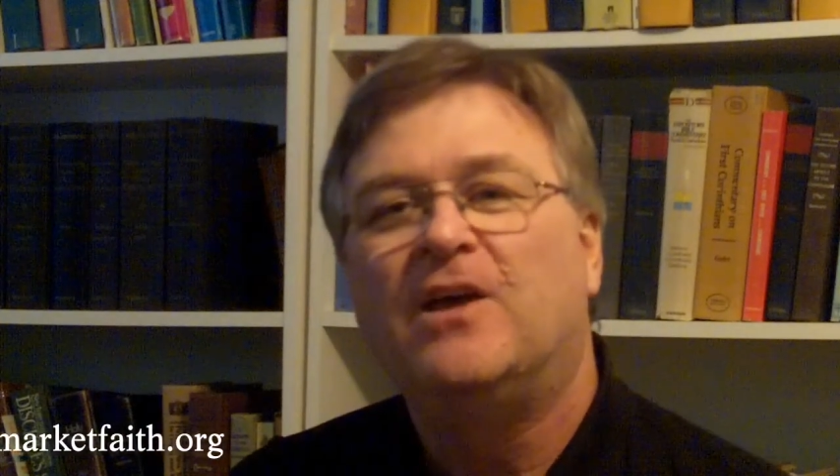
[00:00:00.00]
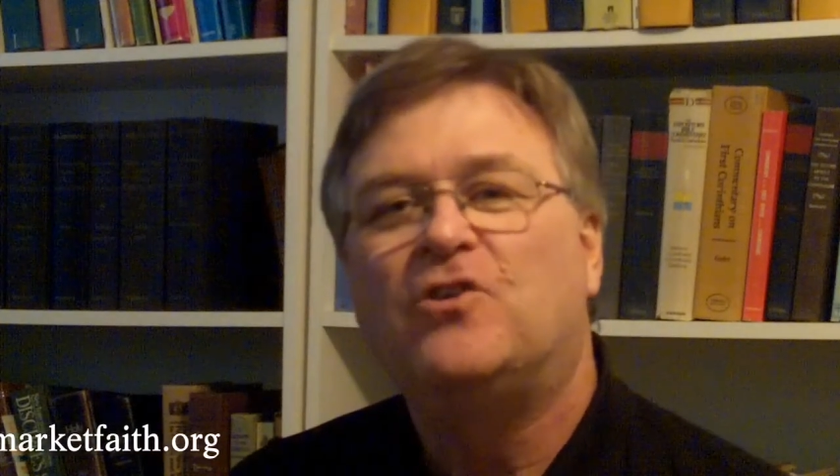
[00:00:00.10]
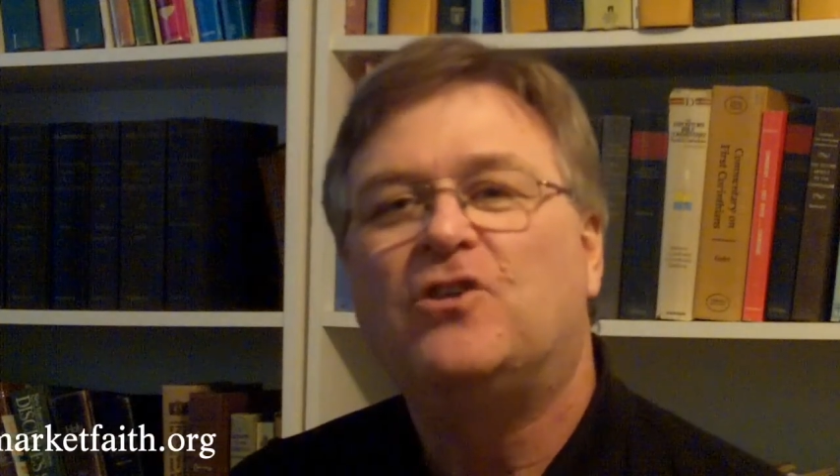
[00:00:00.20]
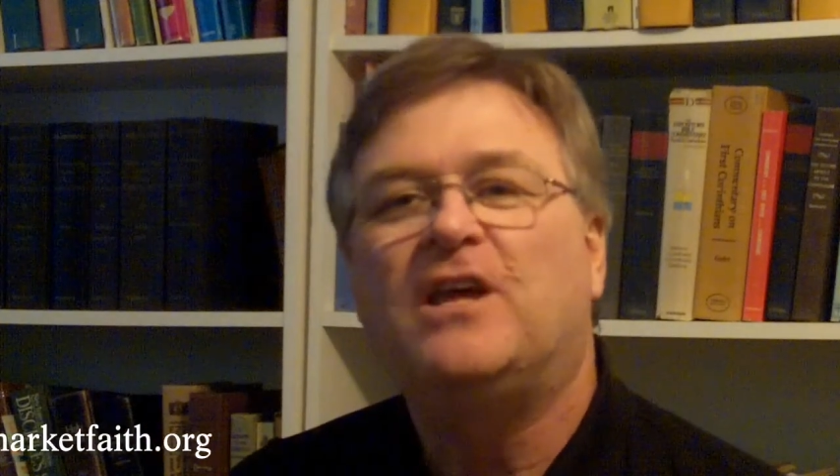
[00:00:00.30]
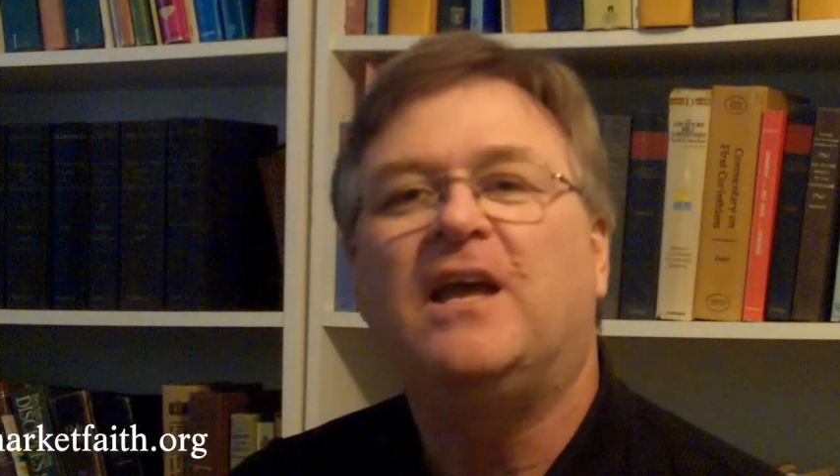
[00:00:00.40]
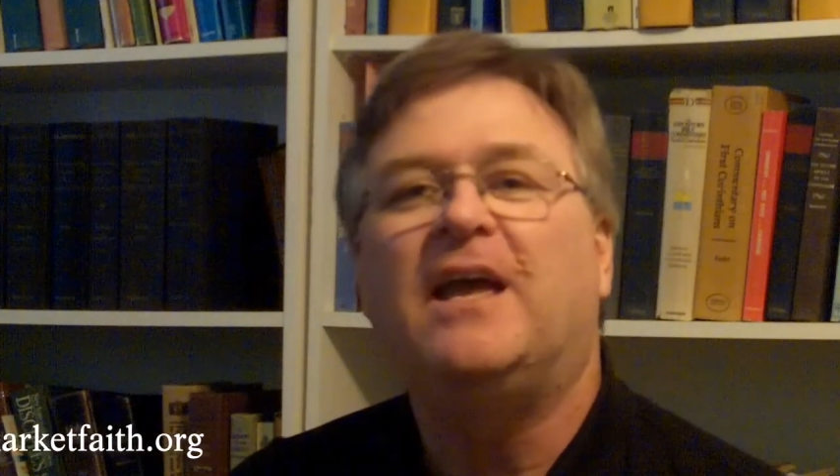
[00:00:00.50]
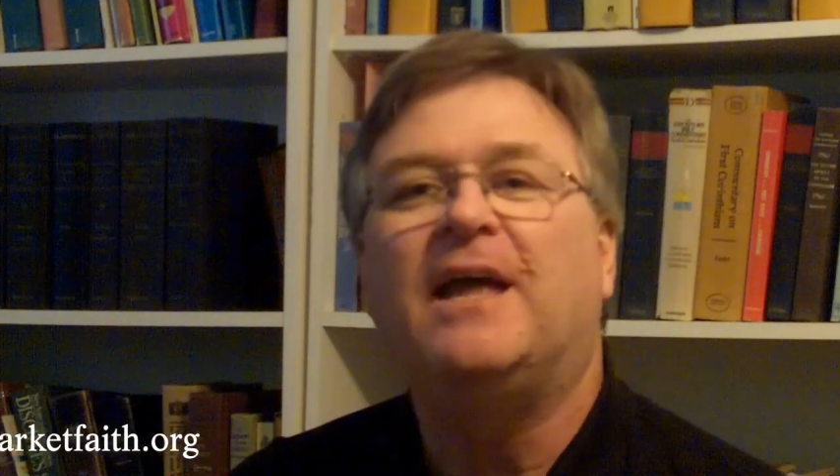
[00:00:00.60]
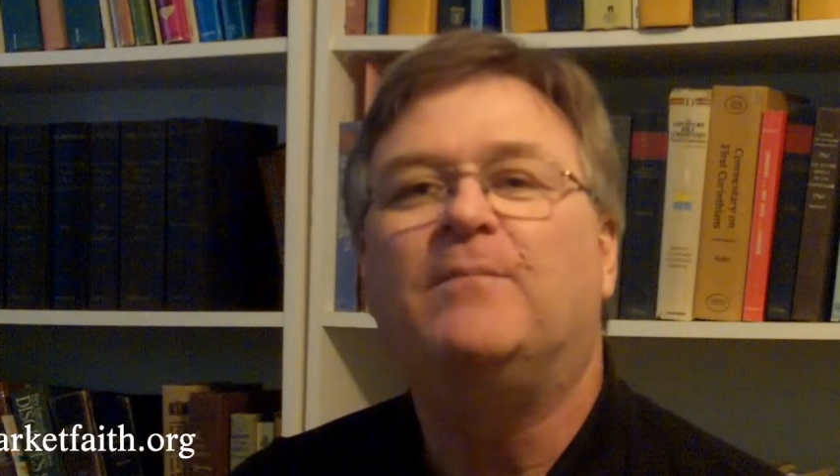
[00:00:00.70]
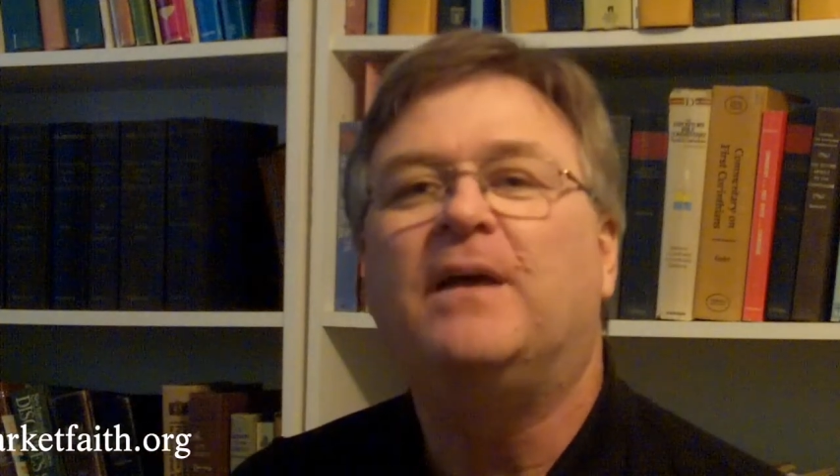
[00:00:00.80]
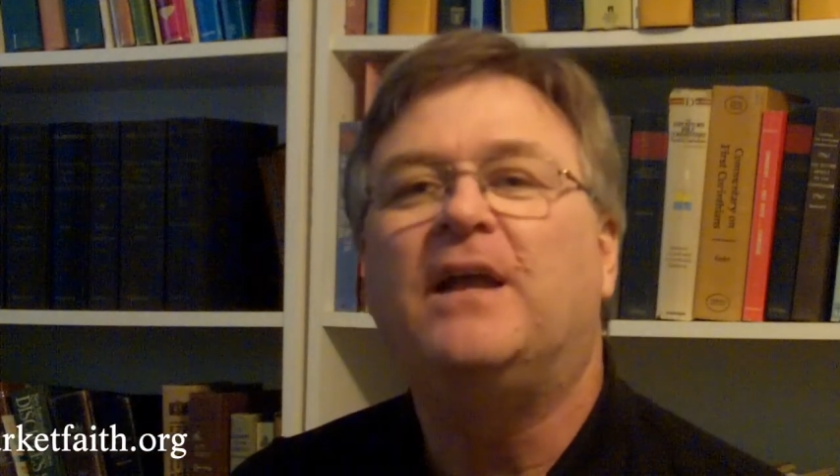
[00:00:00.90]
She
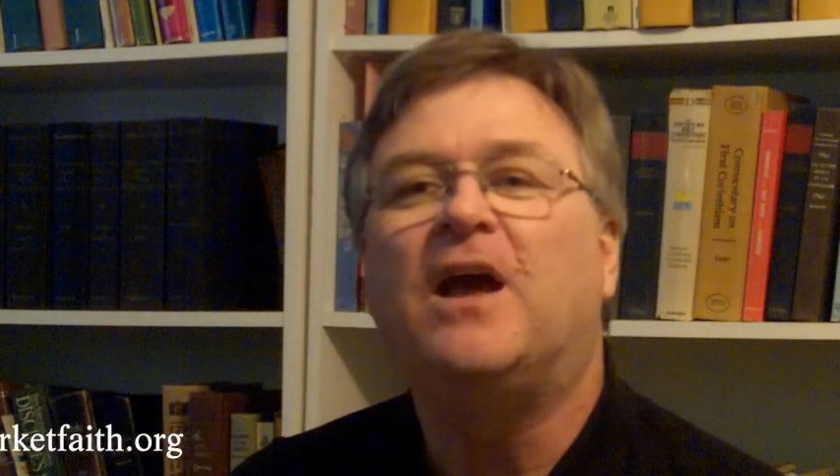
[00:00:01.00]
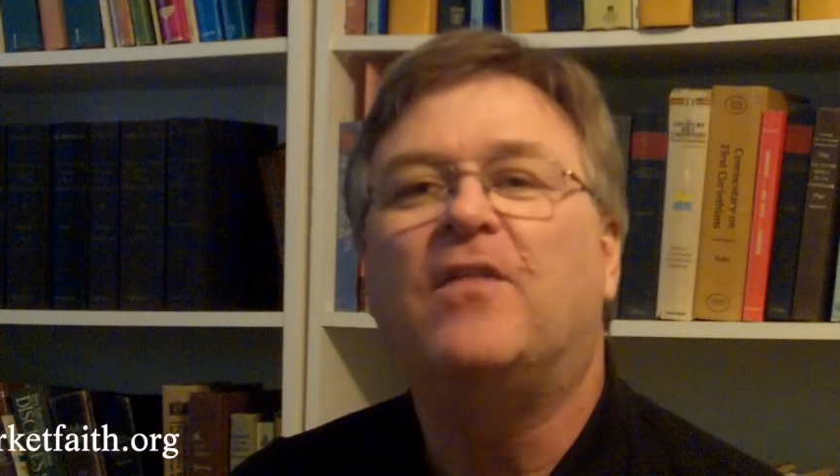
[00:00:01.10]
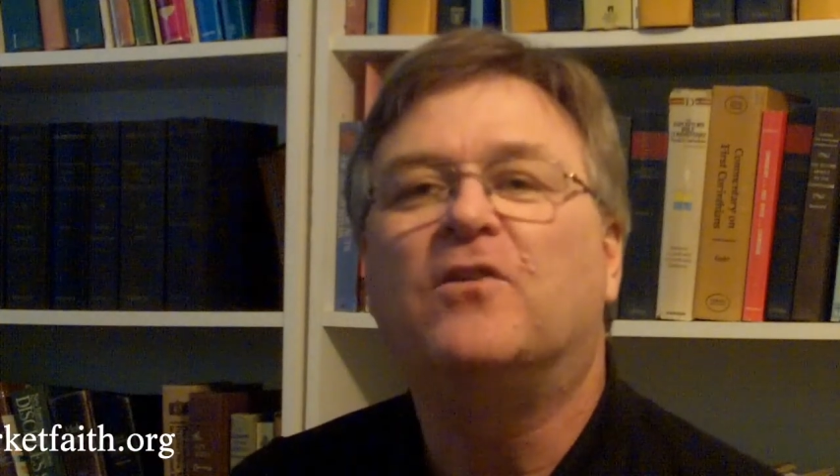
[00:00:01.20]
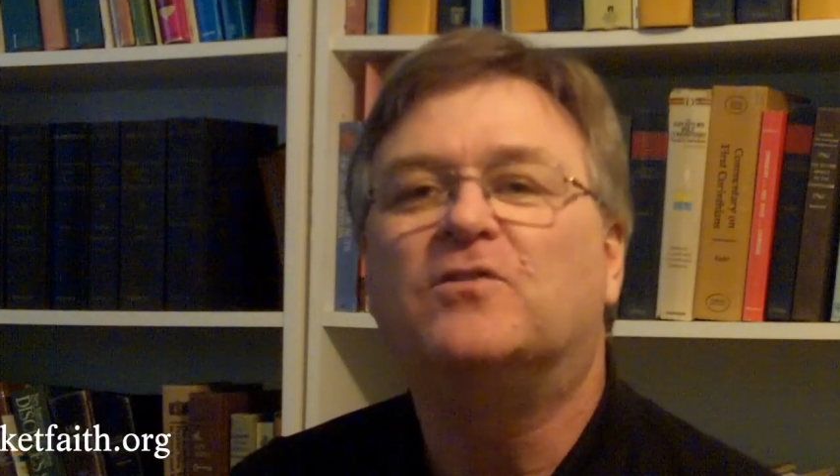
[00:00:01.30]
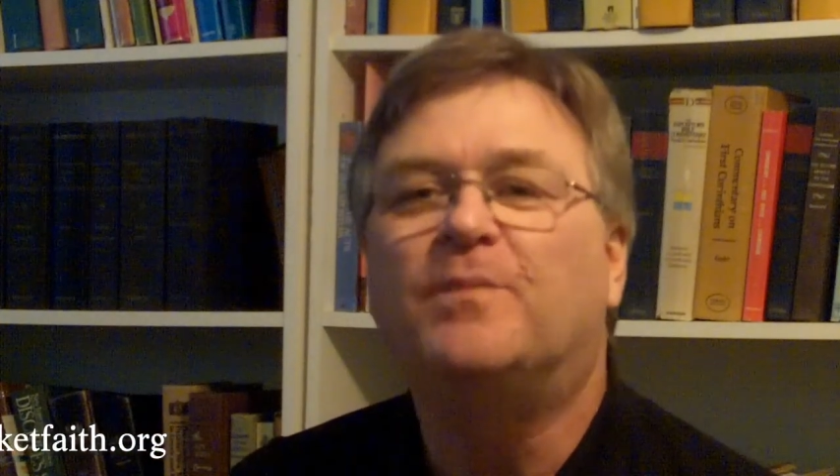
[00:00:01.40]
and many others